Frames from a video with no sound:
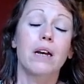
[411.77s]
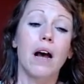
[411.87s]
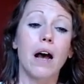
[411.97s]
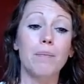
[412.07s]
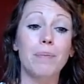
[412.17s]

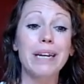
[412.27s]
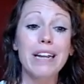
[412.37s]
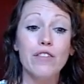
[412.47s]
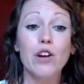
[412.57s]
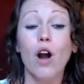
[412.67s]
But
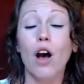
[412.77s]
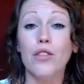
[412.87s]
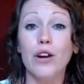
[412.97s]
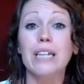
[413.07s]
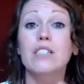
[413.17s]
if your
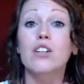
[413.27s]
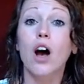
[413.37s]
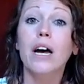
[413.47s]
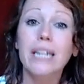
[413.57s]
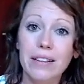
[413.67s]
author has
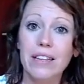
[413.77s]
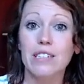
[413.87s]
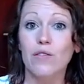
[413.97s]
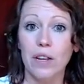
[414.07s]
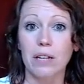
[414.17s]
taught in
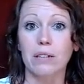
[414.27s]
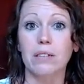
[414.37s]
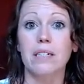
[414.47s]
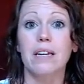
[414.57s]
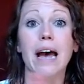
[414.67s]
this
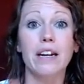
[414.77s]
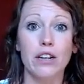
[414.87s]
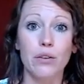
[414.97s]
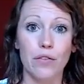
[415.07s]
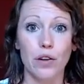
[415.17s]
field at a
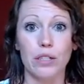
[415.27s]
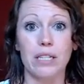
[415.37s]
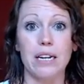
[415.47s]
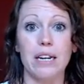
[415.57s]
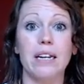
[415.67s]

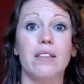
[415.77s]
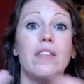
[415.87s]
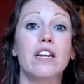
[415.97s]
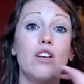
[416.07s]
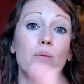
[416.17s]
university,
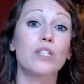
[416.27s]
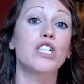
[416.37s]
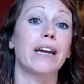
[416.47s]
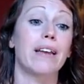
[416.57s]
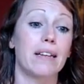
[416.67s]
then you would
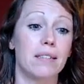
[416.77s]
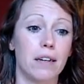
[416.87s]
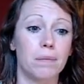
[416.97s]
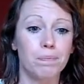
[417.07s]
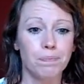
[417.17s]
check yes
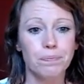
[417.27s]
here.